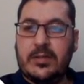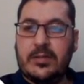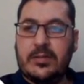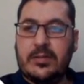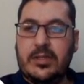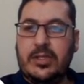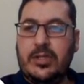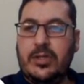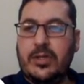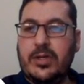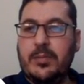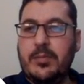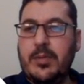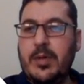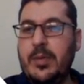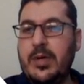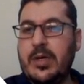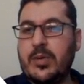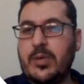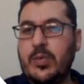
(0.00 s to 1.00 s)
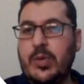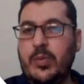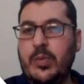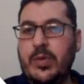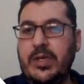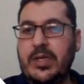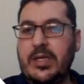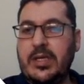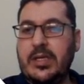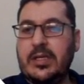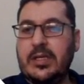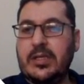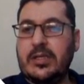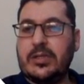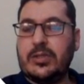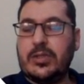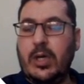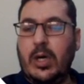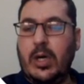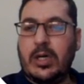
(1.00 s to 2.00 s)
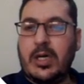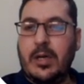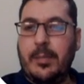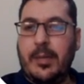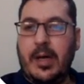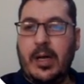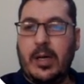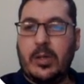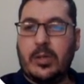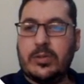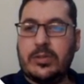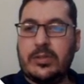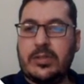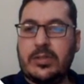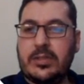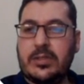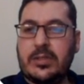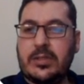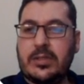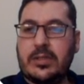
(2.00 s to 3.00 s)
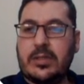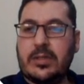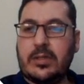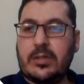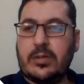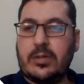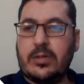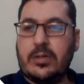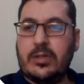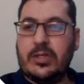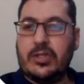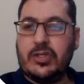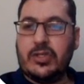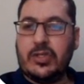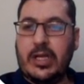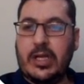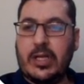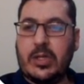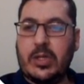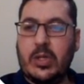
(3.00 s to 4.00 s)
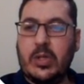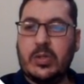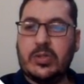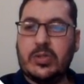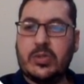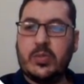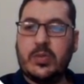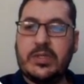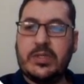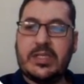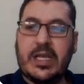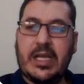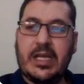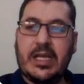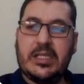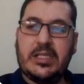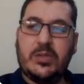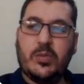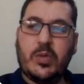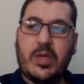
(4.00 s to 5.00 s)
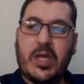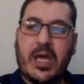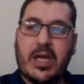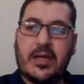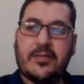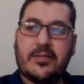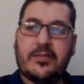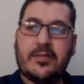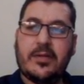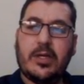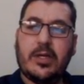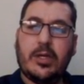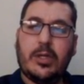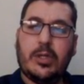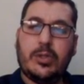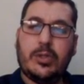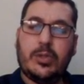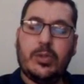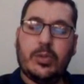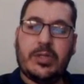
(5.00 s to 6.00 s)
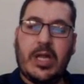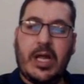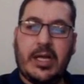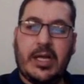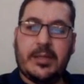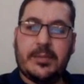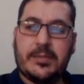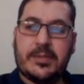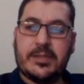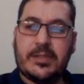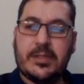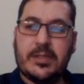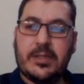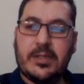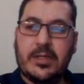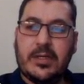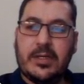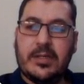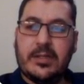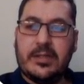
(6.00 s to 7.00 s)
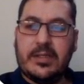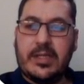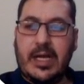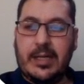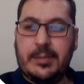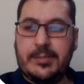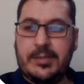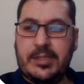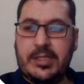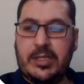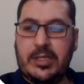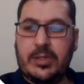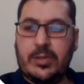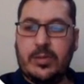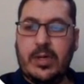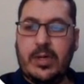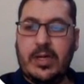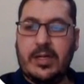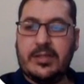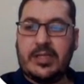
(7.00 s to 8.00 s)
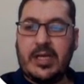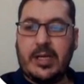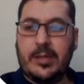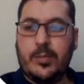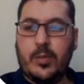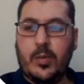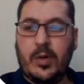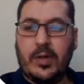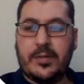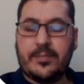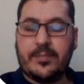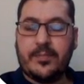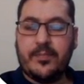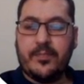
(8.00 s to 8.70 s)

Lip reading: Did you remember when we talk about conditional clause, we said we have two types, type 0 and type 1.